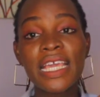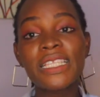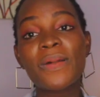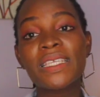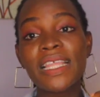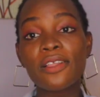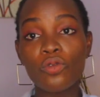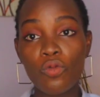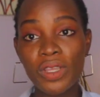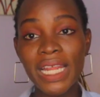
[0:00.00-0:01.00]
it might start
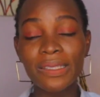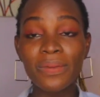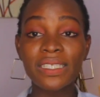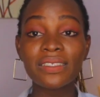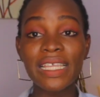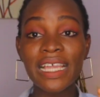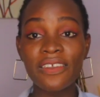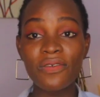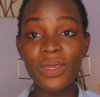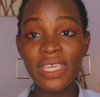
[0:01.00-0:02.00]
to wither, it might start
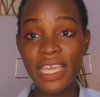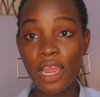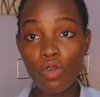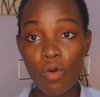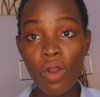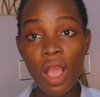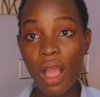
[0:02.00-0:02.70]
giving me yellow